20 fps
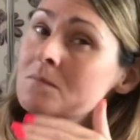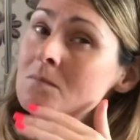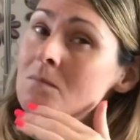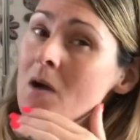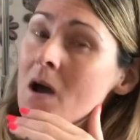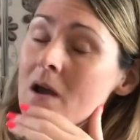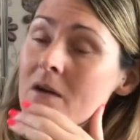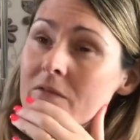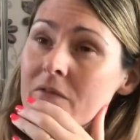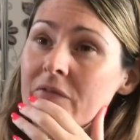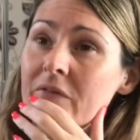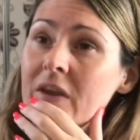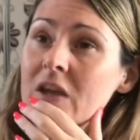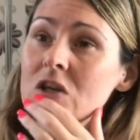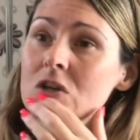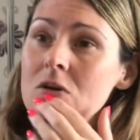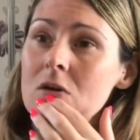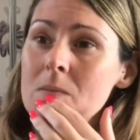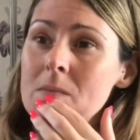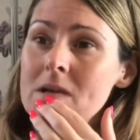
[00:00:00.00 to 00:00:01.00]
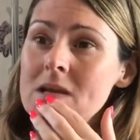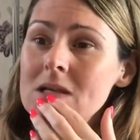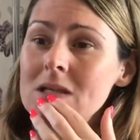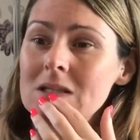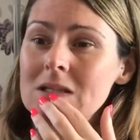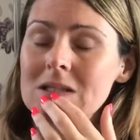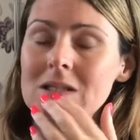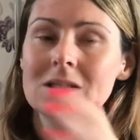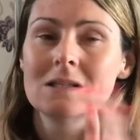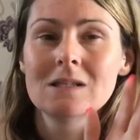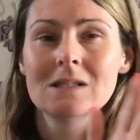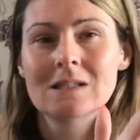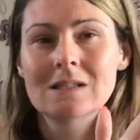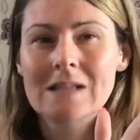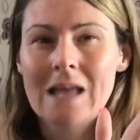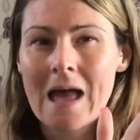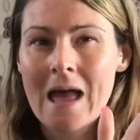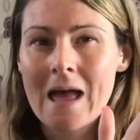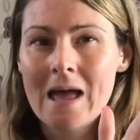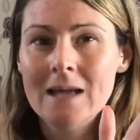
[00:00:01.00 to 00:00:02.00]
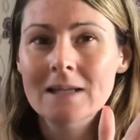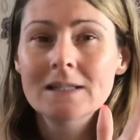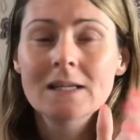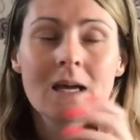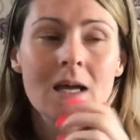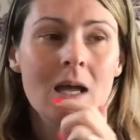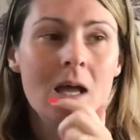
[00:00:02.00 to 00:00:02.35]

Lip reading: my other fish are a bit scared.